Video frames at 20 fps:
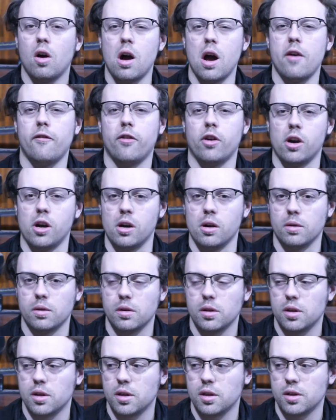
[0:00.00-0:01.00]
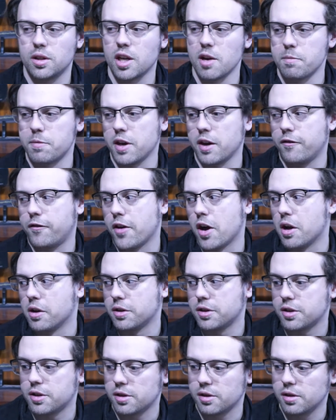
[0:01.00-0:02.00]
However, something
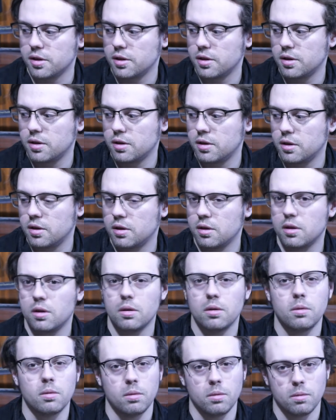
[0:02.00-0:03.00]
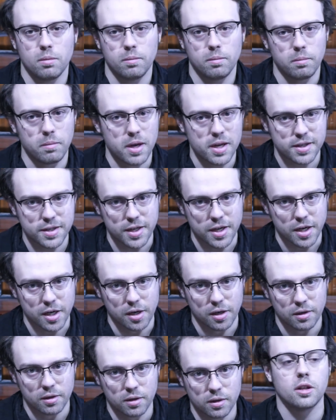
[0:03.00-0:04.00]
felt
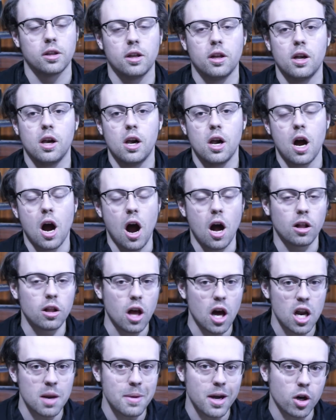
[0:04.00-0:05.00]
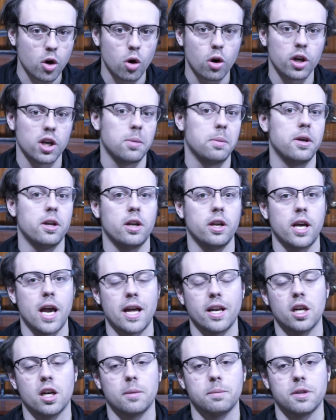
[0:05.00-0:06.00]
Missing. A lot of my core community
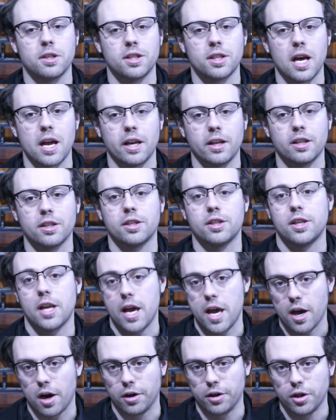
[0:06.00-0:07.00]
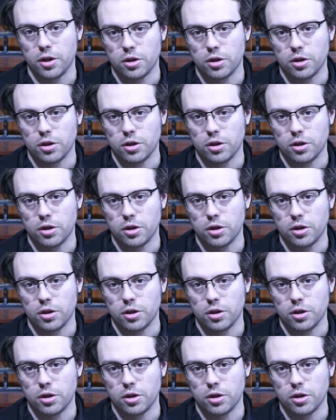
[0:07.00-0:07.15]
ended up deciding to stay on